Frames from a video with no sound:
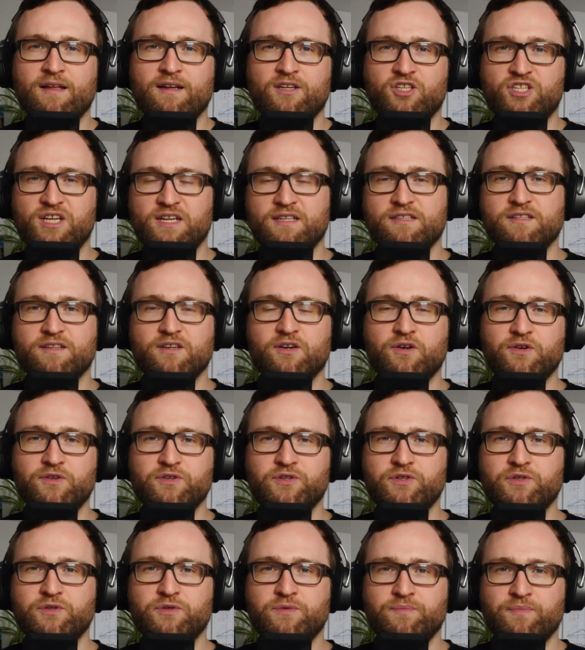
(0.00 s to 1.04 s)
Just go
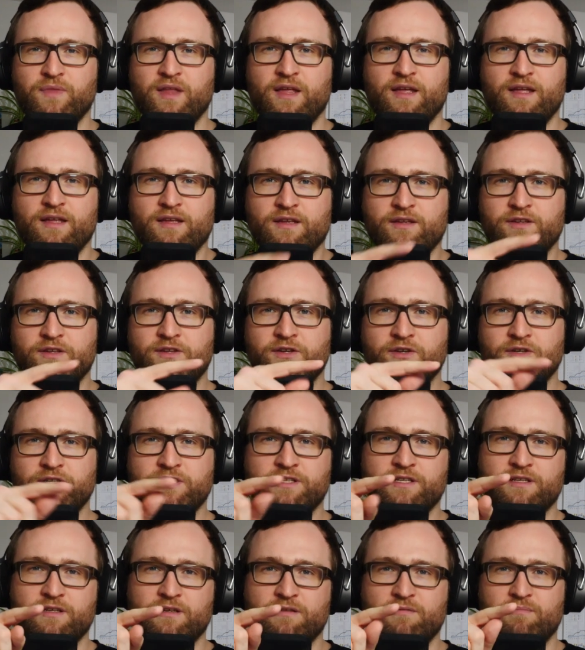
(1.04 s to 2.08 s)
to
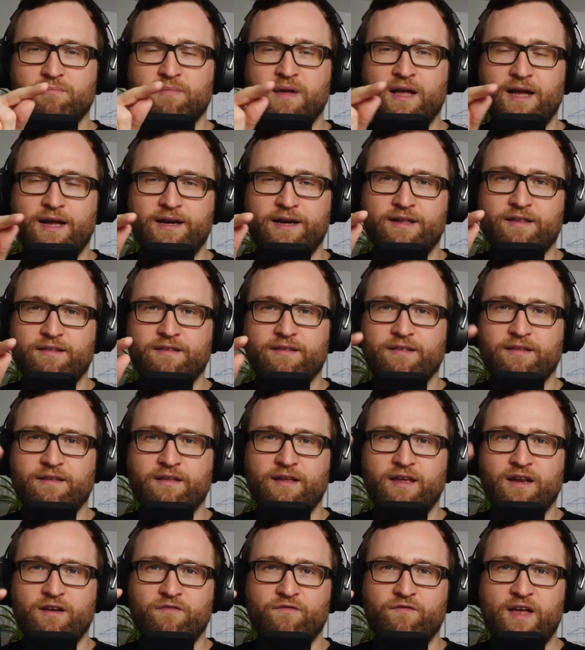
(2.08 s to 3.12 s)

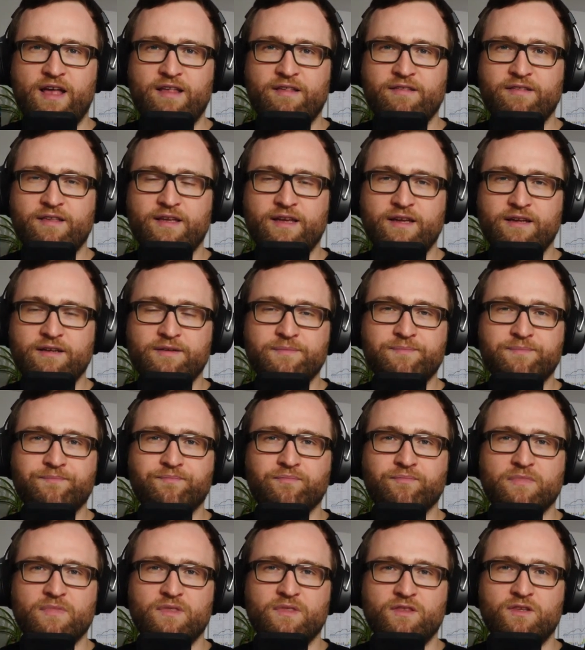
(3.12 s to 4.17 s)

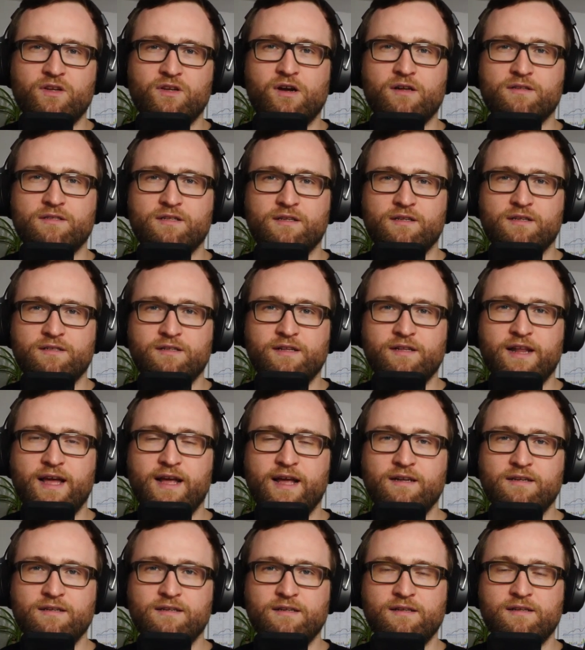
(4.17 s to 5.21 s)

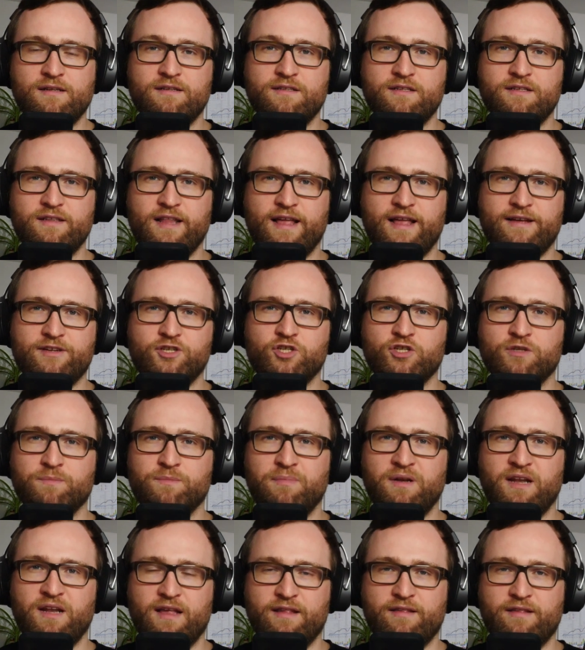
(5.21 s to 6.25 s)

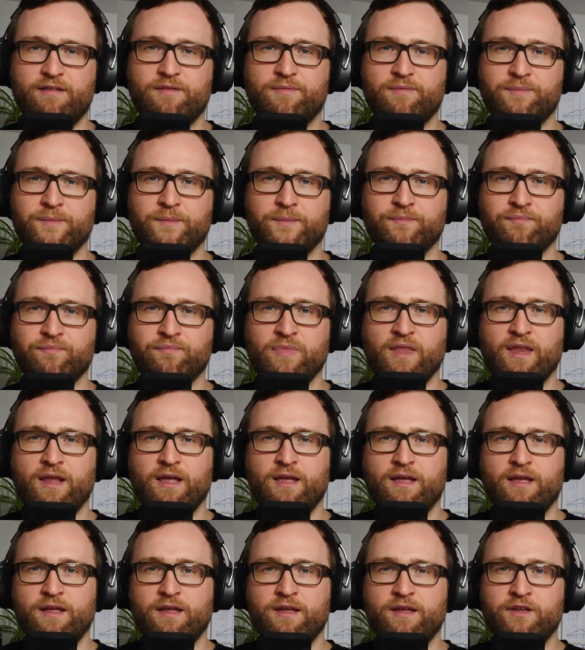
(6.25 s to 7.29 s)
good-investing.net/plus.
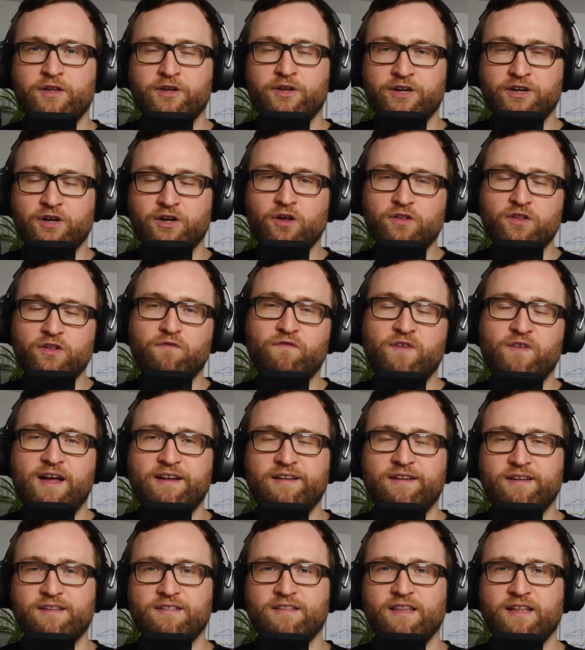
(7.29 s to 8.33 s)
You can also find
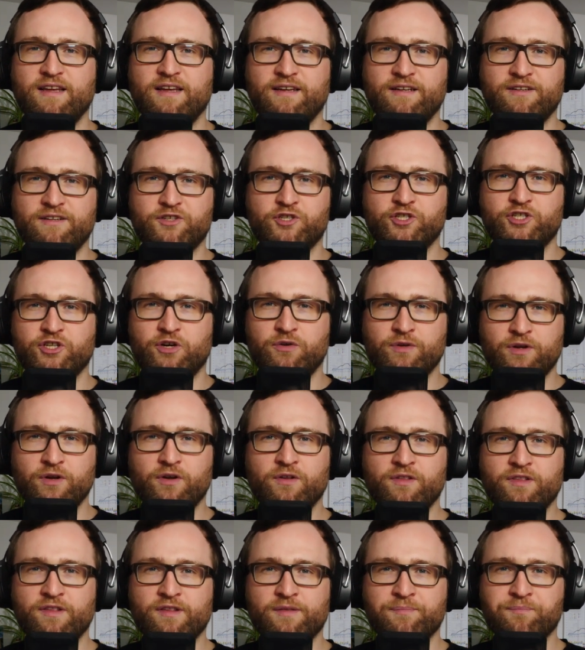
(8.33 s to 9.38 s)
this link in the show
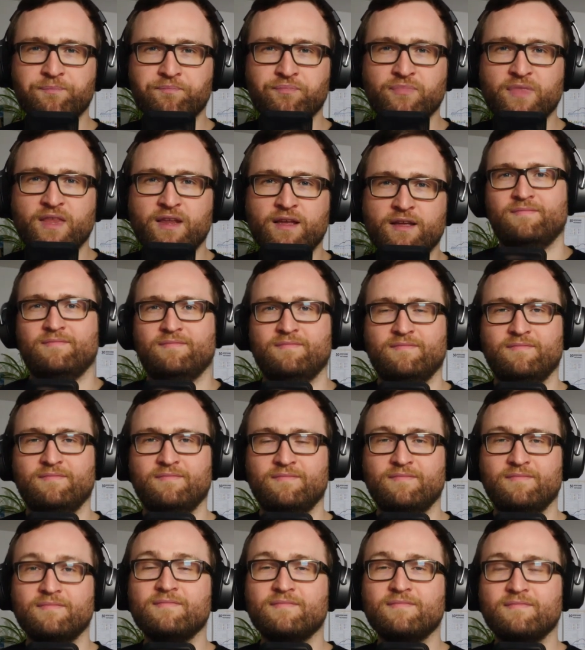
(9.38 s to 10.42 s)
notes.
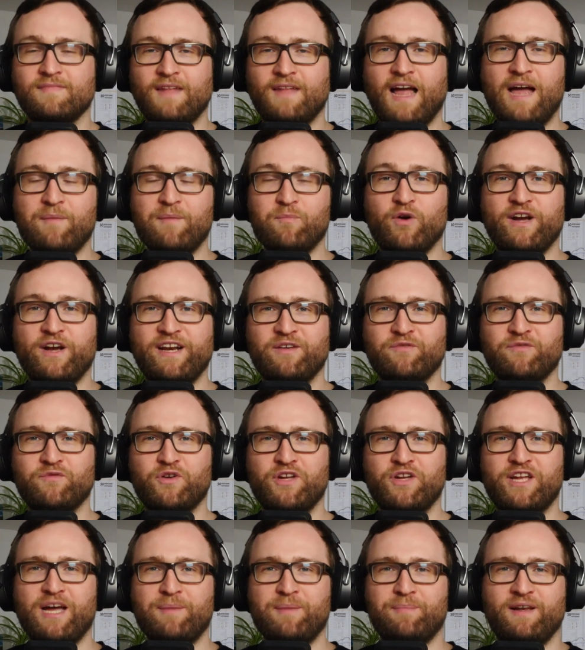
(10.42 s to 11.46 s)
I'm waiting for
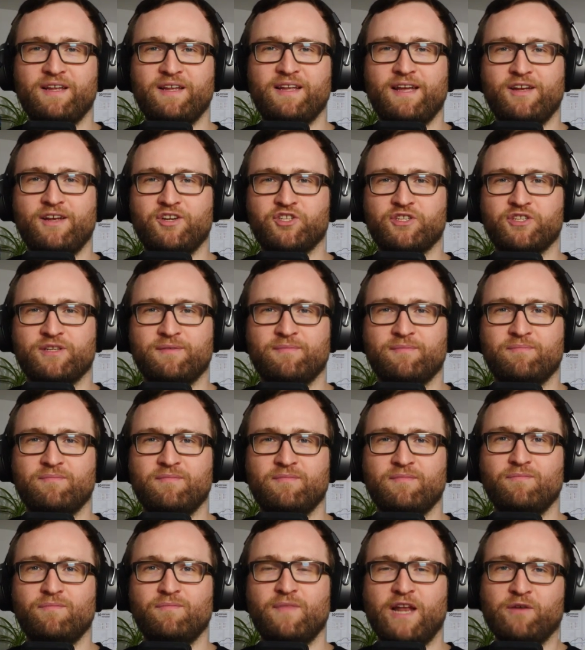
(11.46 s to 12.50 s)
your application.
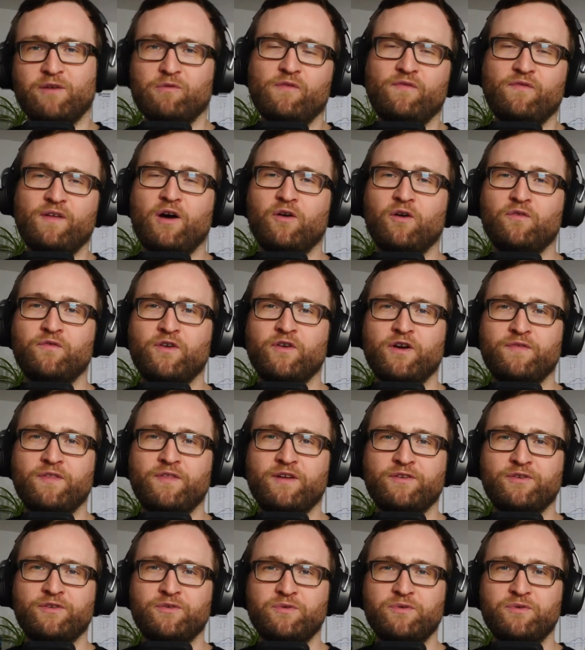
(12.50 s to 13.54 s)
And without further
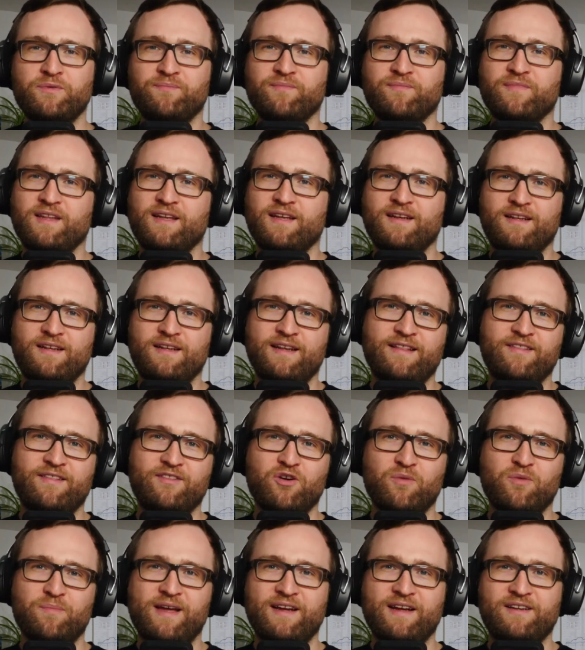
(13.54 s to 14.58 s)
ado, let's
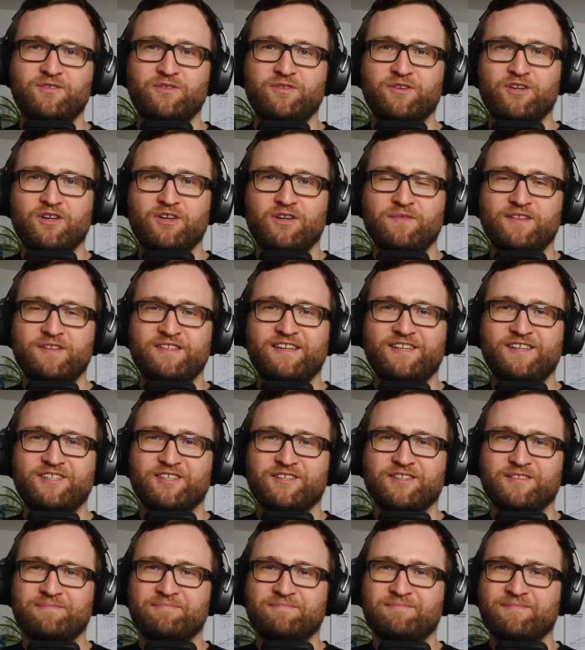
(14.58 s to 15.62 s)
go back to the conversation.